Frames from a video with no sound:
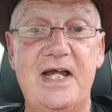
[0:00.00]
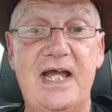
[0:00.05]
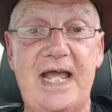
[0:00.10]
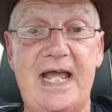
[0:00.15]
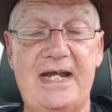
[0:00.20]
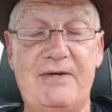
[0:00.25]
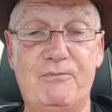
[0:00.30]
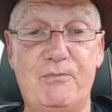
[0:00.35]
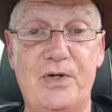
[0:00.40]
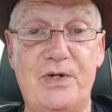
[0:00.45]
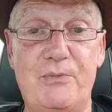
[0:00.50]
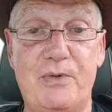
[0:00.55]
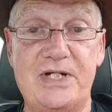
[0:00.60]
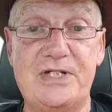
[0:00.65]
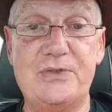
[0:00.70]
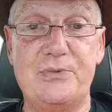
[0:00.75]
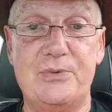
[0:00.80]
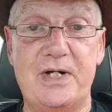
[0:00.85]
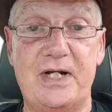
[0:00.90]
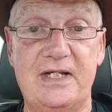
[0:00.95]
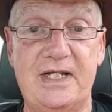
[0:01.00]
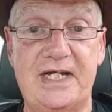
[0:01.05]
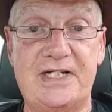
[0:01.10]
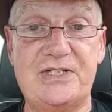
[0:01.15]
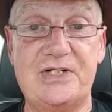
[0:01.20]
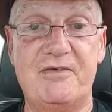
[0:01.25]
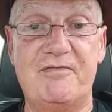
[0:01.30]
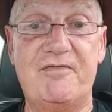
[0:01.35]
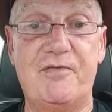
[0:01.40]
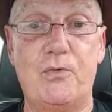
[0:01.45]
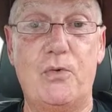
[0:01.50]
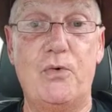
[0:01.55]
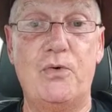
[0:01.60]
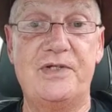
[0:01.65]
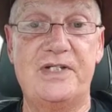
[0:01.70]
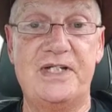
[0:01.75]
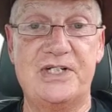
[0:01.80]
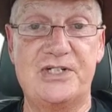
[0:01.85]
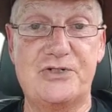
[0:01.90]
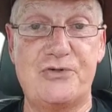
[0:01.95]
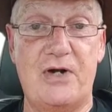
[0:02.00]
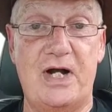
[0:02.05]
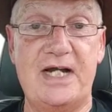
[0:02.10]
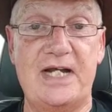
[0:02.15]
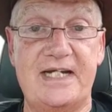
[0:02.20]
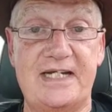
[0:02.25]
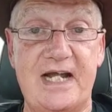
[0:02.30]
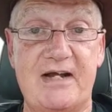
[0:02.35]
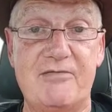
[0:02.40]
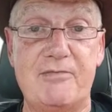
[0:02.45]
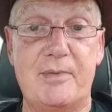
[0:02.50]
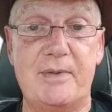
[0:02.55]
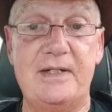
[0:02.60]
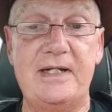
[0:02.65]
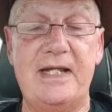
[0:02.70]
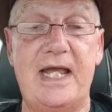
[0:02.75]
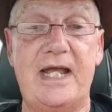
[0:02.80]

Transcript: and we went to an election for the Australian government,